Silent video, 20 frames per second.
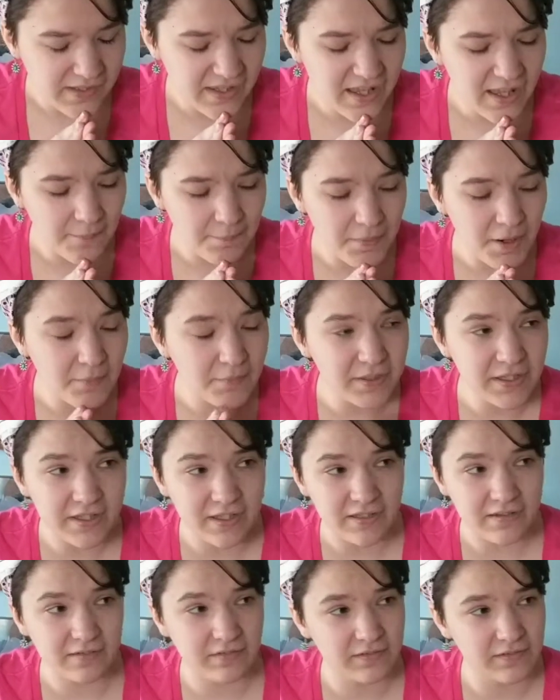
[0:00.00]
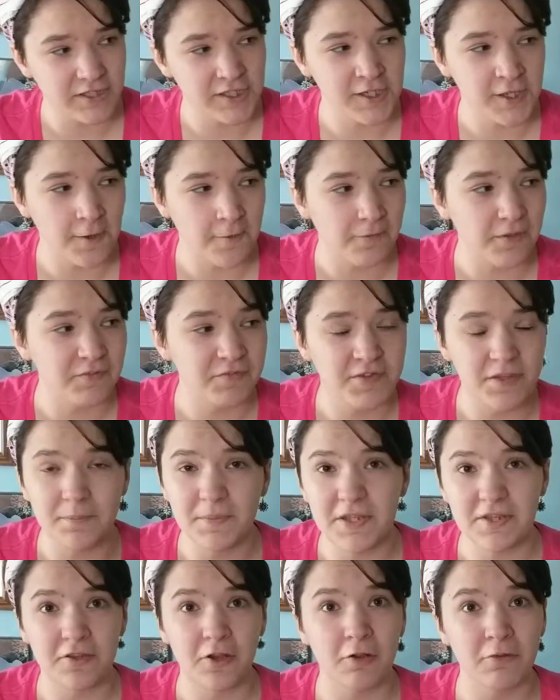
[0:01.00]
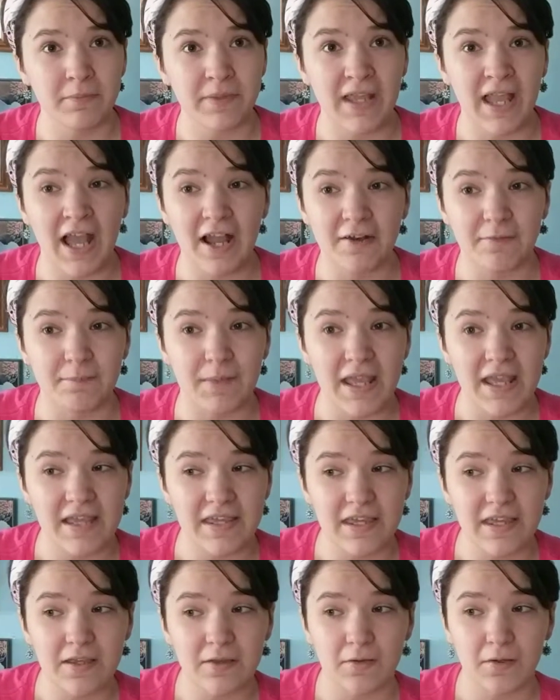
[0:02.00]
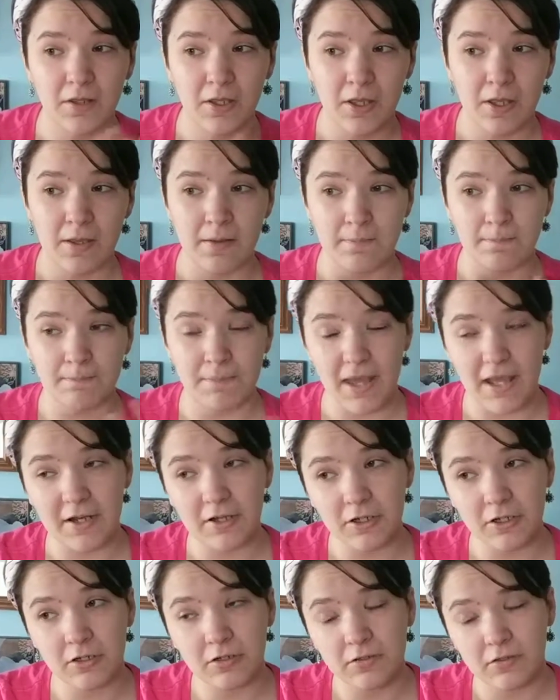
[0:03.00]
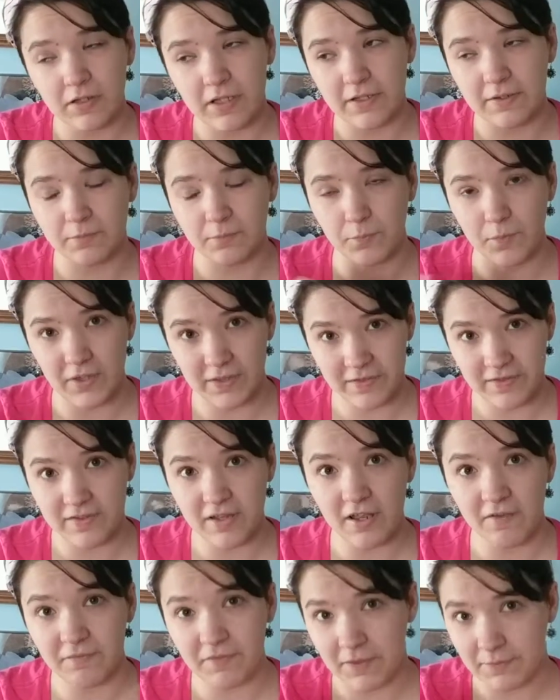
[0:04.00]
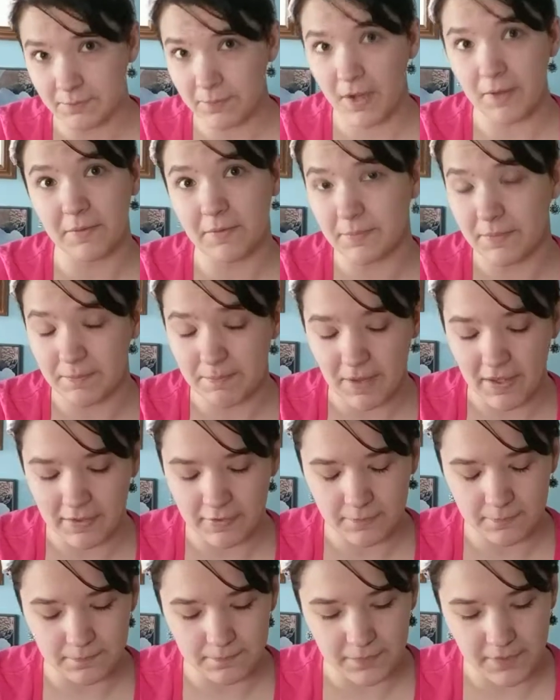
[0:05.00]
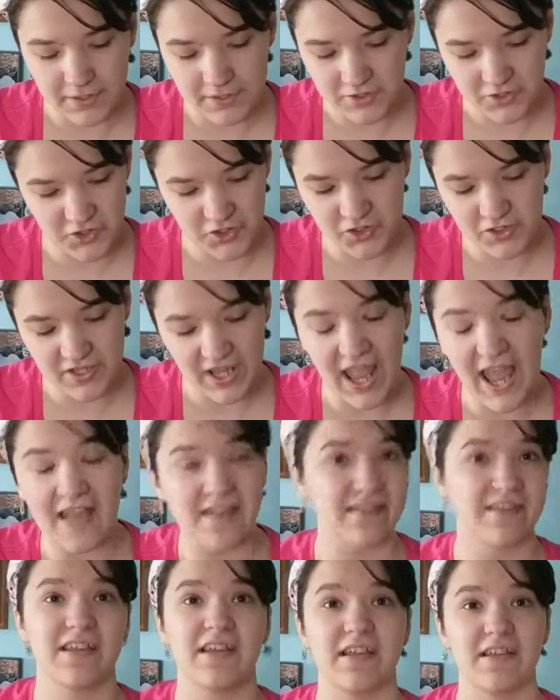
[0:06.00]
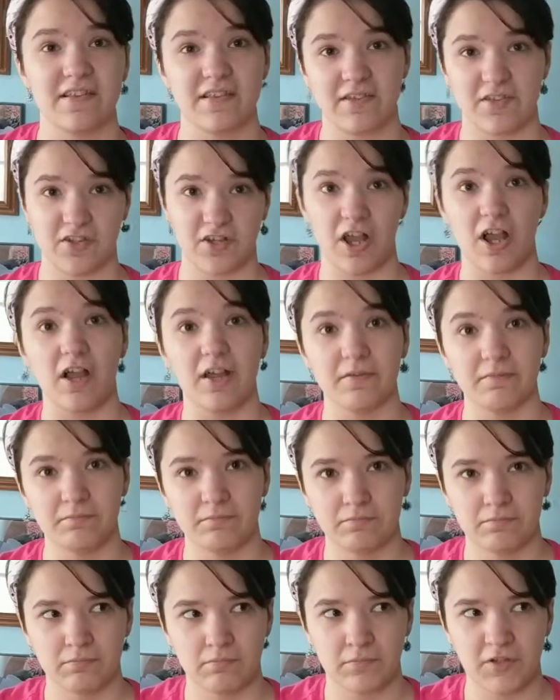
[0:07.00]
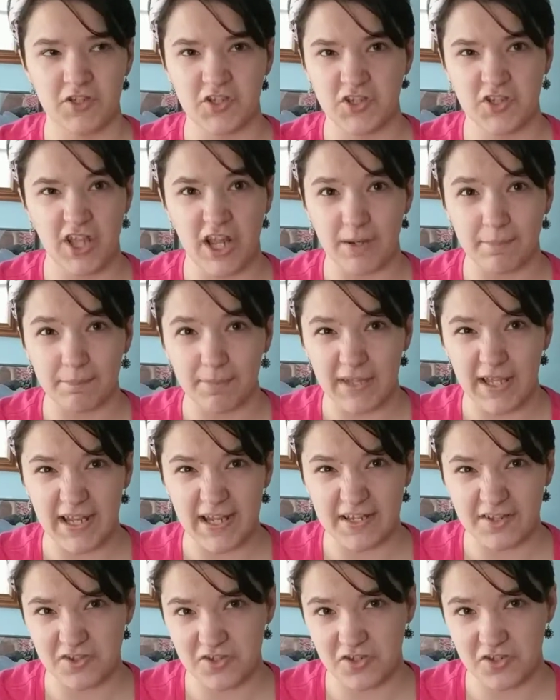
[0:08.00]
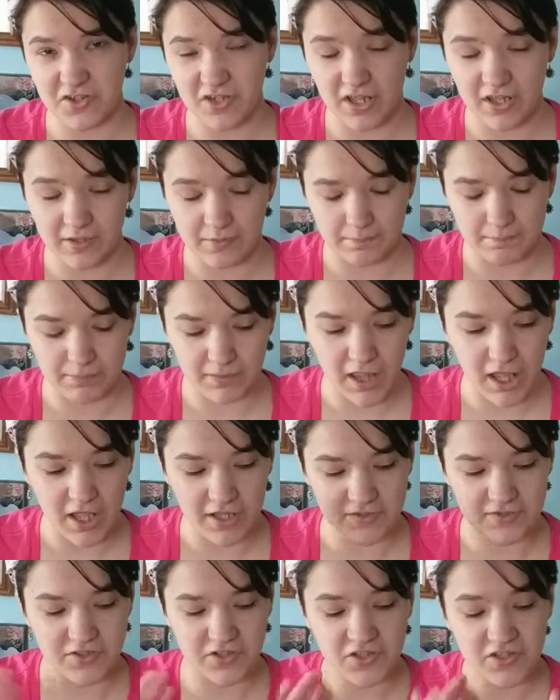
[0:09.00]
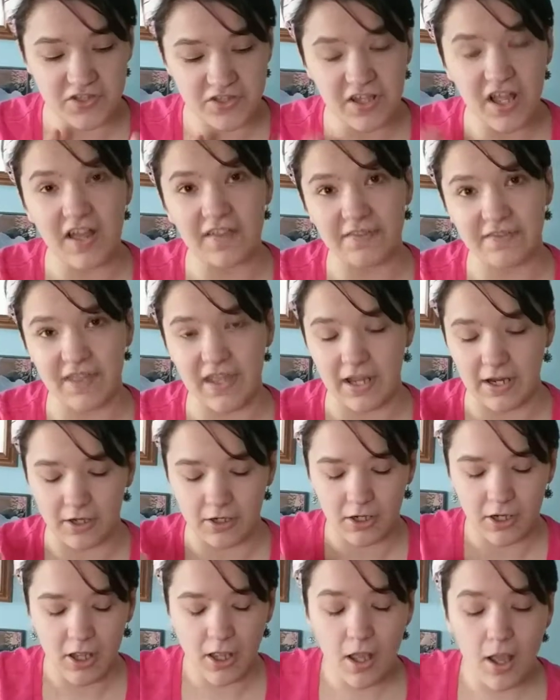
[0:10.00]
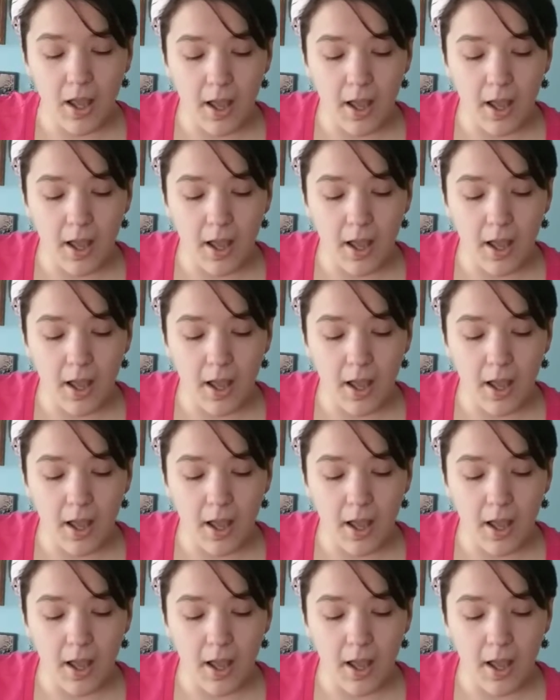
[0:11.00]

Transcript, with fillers: yeah, probably, you know, if somebody told me how to make it better, like with stuff, I'd probably be better. But just as is, it's not. It's just kind of bland. It's just kind of blah. It's just not there.